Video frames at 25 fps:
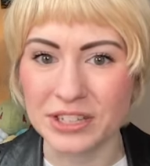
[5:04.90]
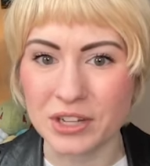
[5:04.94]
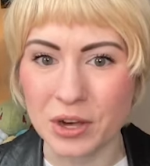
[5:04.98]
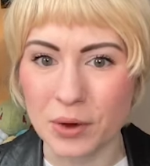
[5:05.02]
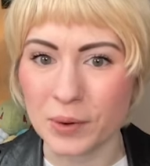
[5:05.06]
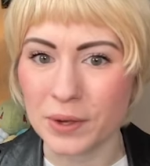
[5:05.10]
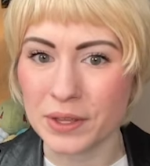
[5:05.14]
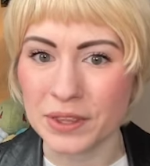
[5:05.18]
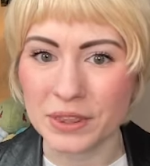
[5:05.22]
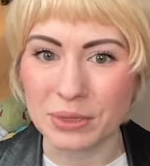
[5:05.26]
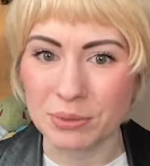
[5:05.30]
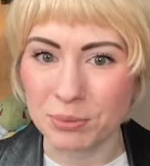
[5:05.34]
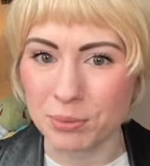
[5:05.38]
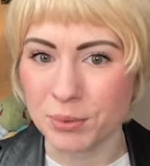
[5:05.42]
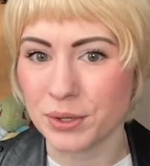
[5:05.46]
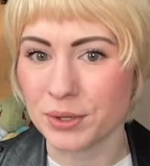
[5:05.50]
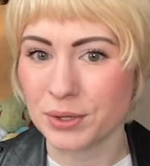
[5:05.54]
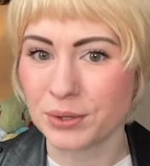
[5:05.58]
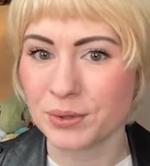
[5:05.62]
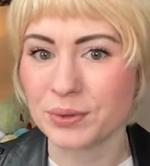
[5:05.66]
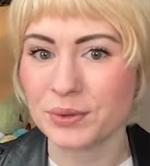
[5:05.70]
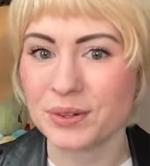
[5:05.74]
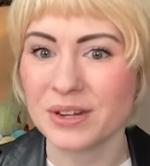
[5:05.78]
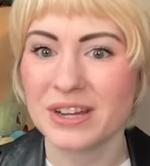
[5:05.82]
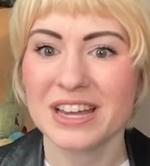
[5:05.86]
going
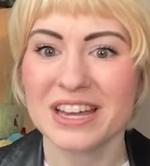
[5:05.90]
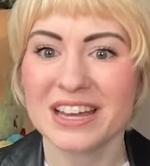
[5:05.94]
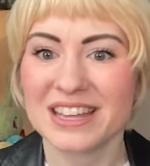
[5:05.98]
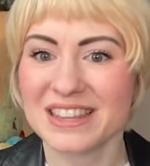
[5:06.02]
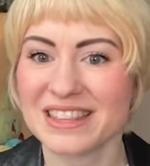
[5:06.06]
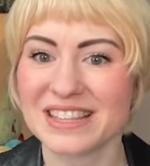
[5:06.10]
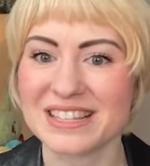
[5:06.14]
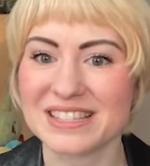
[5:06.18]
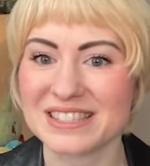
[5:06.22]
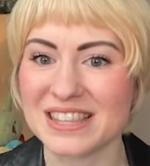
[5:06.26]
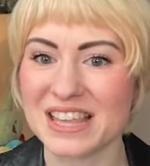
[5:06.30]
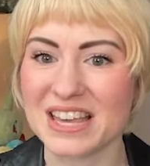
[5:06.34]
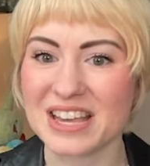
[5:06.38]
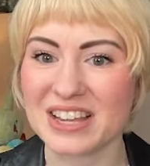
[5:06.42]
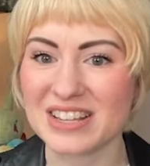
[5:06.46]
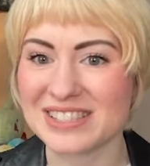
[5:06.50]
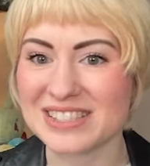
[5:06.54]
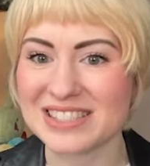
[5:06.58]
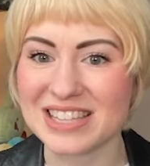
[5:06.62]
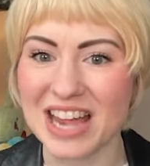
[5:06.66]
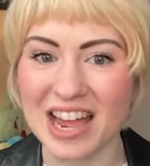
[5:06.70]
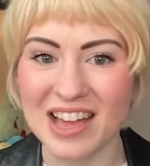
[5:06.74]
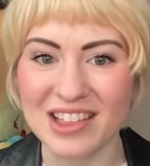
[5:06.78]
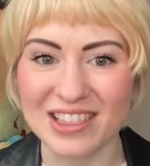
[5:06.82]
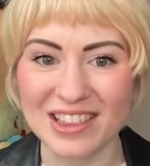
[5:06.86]
through these like
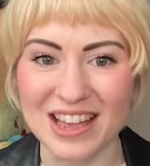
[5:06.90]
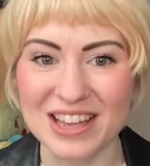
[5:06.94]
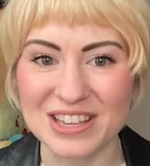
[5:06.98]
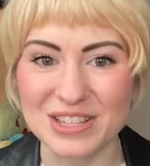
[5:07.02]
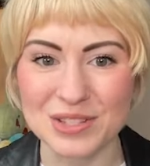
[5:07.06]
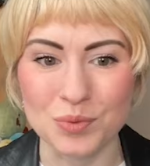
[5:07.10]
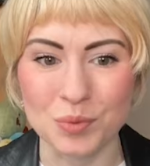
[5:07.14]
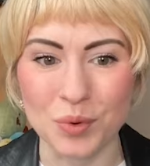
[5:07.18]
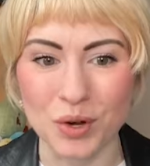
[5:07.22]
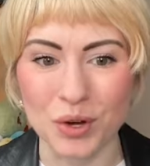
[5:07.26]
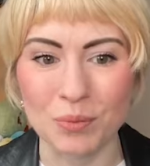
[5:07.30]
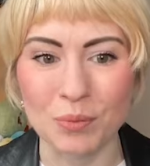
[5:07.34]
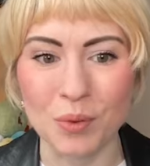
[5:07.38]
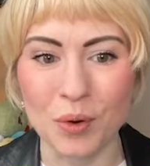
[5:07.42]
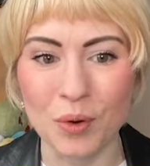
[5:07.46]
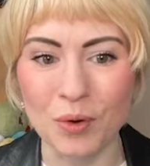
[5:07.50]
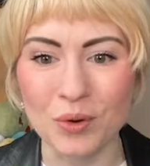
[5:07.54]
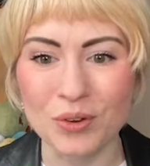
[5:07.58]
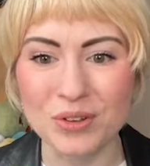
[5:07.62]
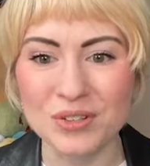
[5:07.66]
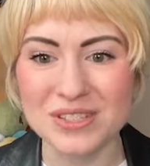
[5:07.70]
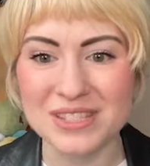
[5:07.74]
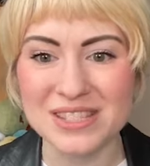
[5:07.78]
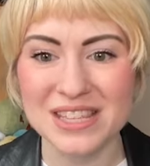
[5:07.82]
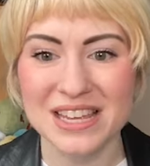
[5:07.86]
stylized
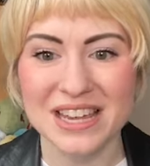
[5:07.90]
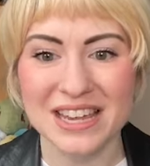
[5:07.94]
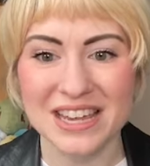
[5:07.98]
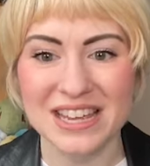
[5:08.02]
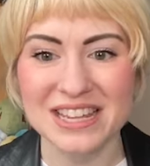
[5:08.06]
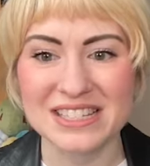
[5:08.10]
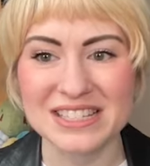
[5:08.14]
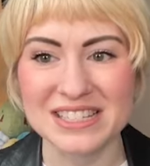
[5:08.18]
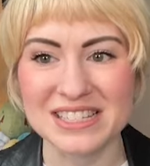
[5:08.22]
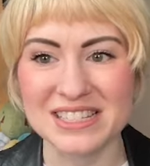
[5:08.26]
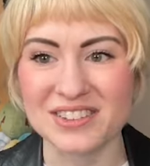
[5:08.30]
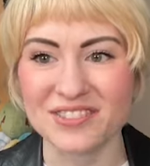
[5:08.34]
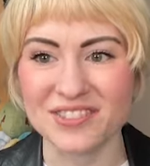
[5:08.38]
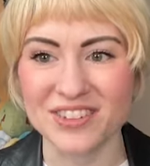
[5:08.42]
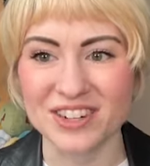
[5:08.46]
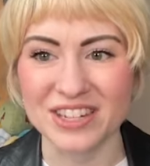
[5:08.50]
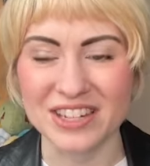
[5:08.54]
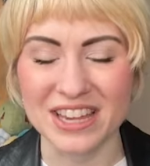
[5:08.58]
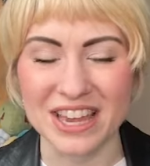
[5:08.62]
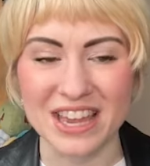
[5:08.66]
wormholes into different